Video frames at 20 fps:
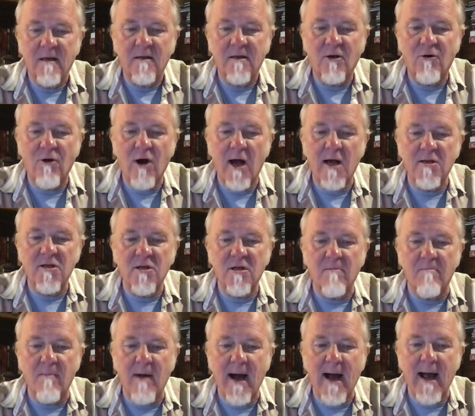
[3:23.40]
To cross
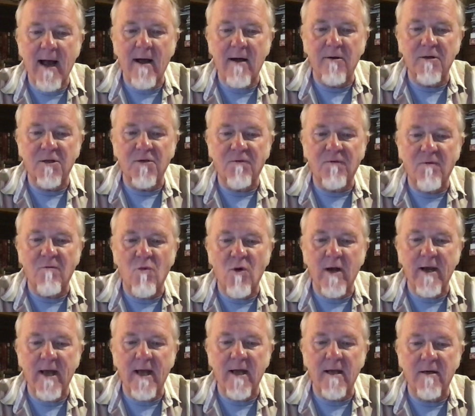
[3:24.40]
the miles from
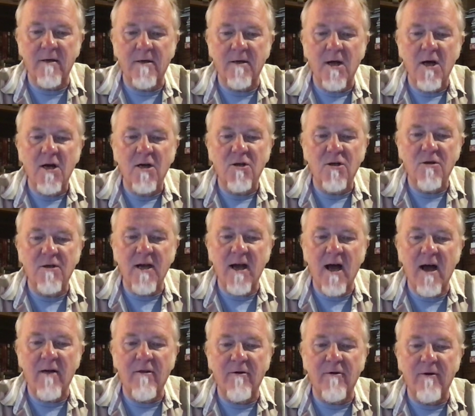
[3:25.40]
one end to the
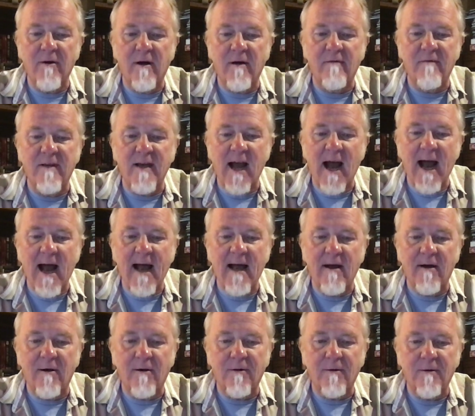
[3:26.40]
other of the
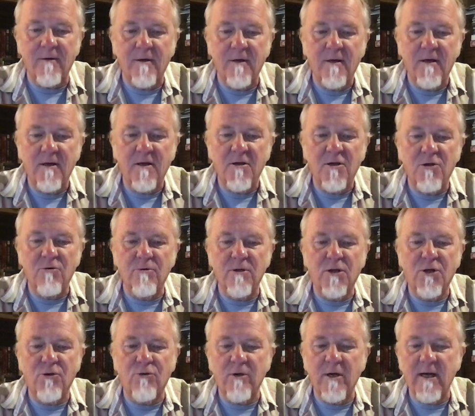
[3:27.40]
aisle. To
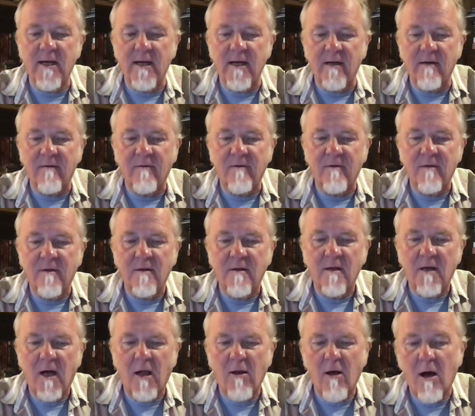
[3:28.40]
retrieve,
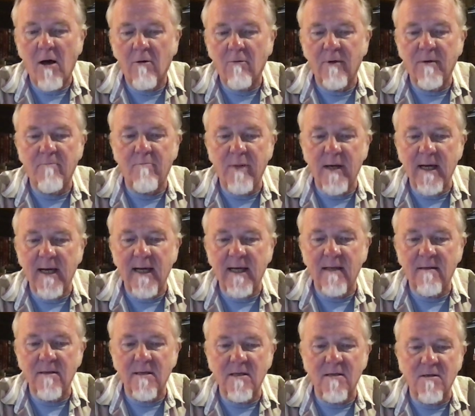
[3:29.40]
along with
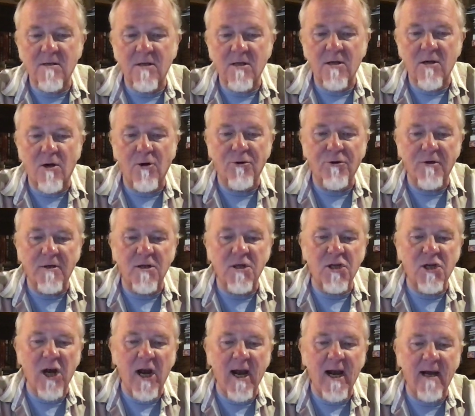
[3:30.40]
beans and salted
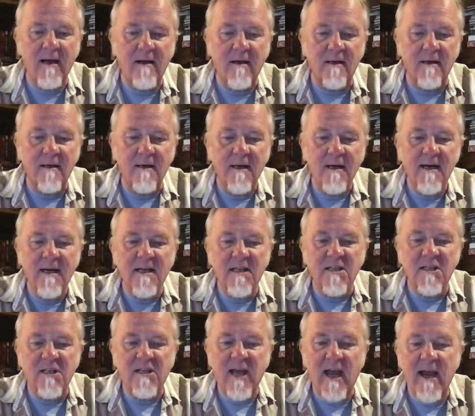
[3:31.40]
shank,
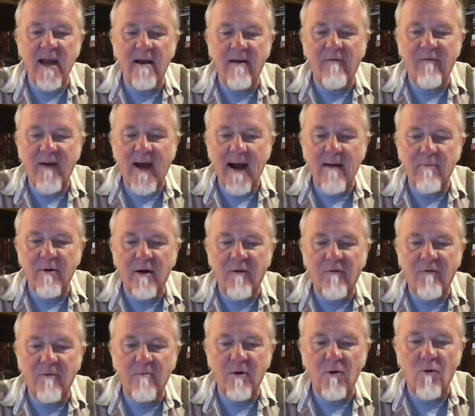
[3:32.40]
skein of fabric
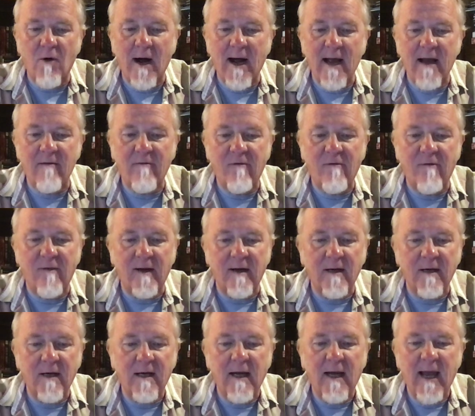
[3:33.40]
for my wife,
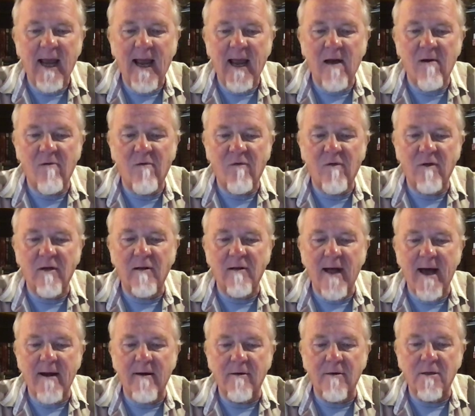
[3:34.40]
a handful of
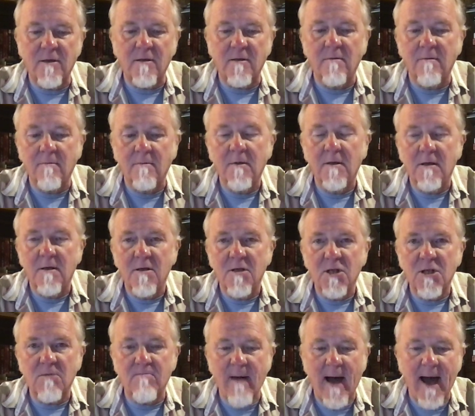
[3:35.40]
letters, a
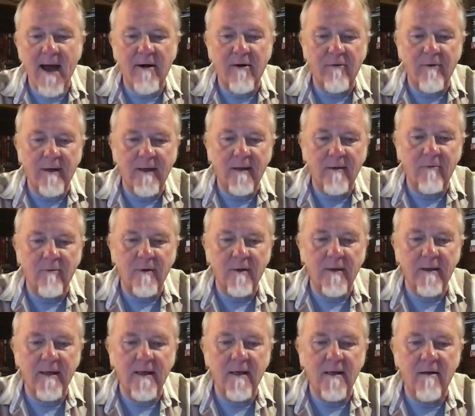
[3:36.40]
smattering,
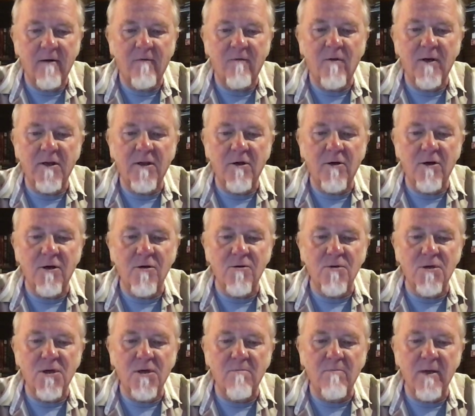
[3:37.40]
really, of what there
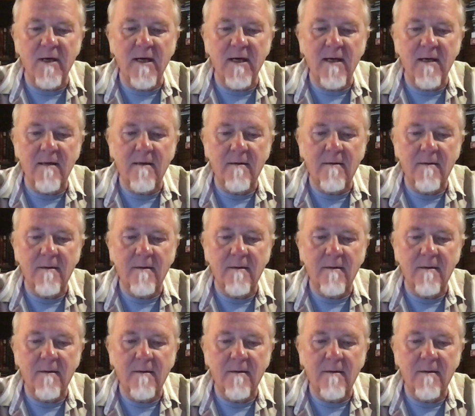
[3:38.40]
used to be.